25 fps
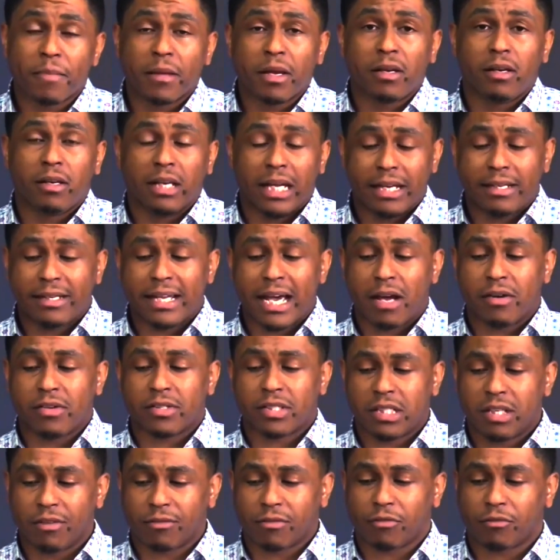Letdown
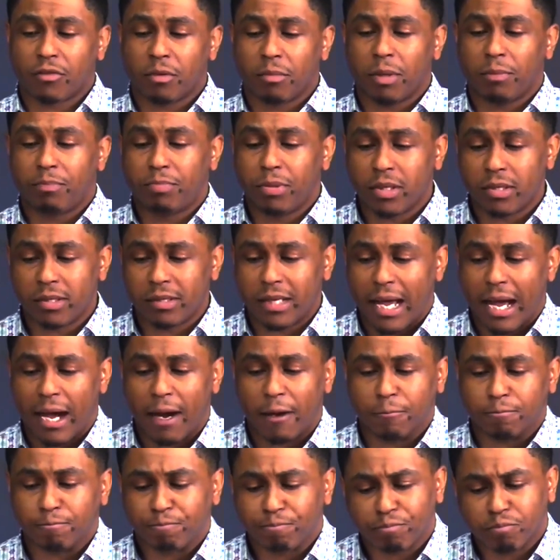is different from a put
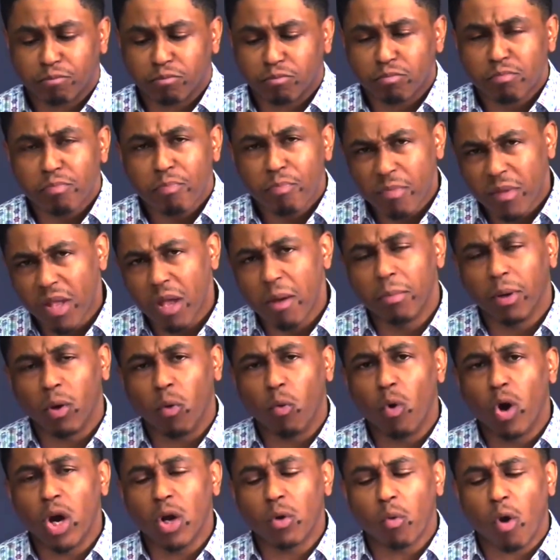down. But
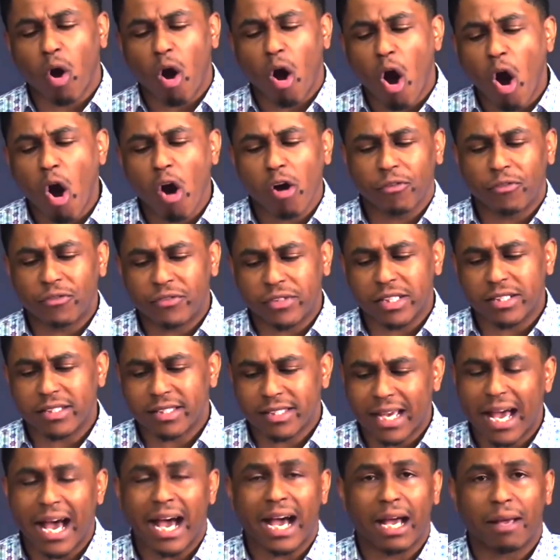one will
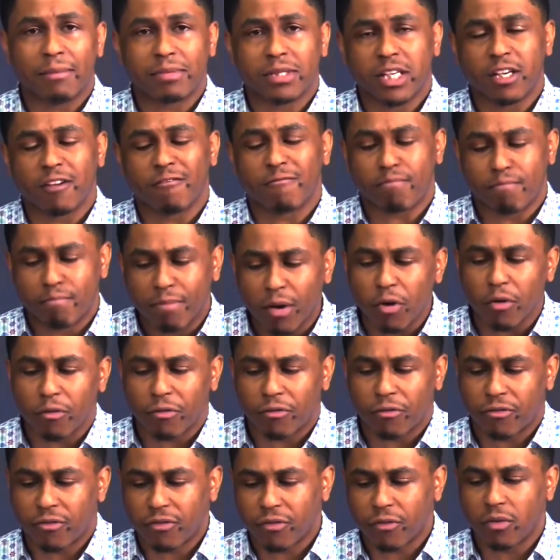oftentimes give
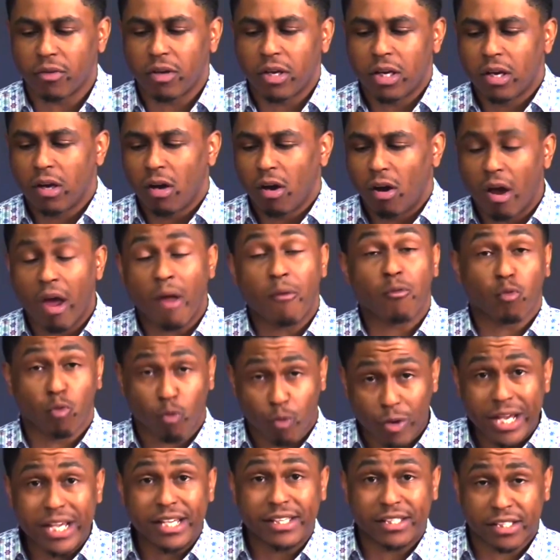birth and
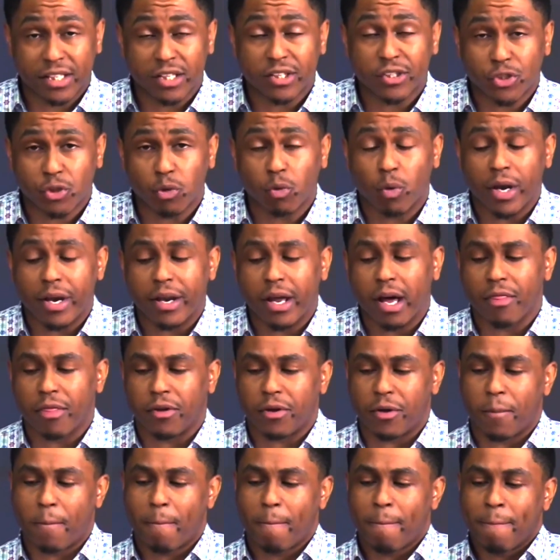reason to
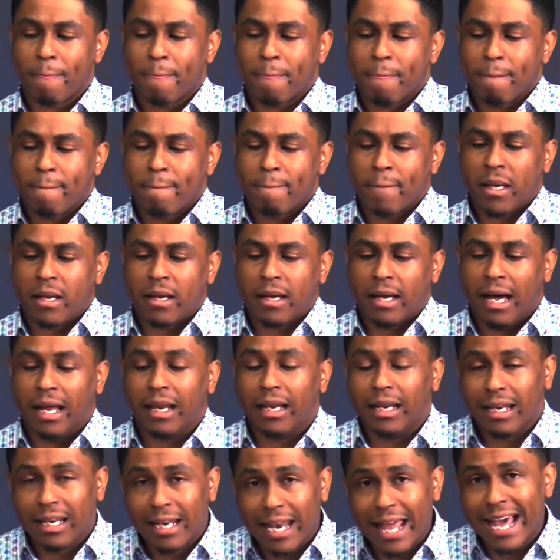another a
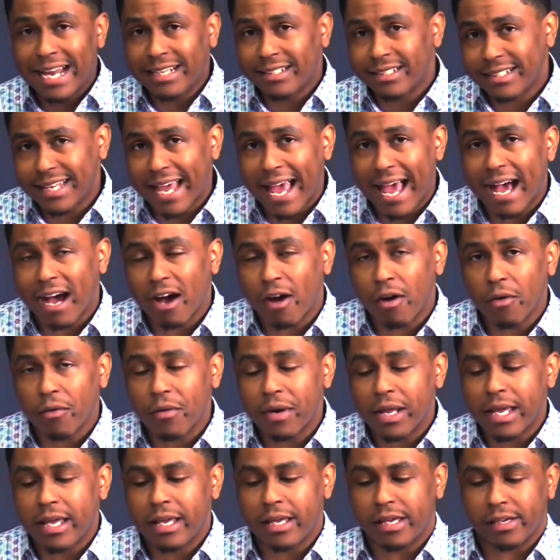letdown
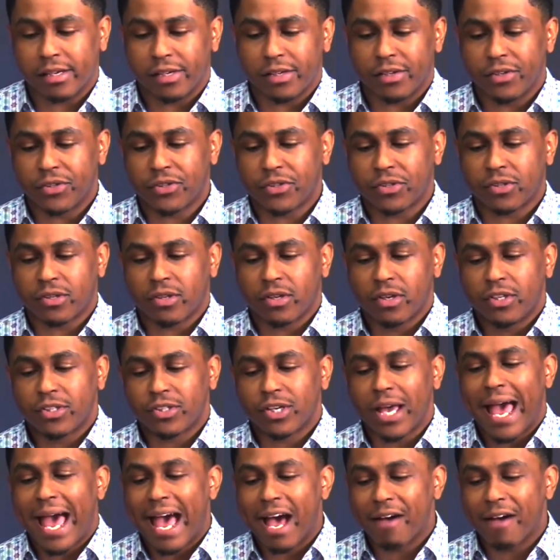is to have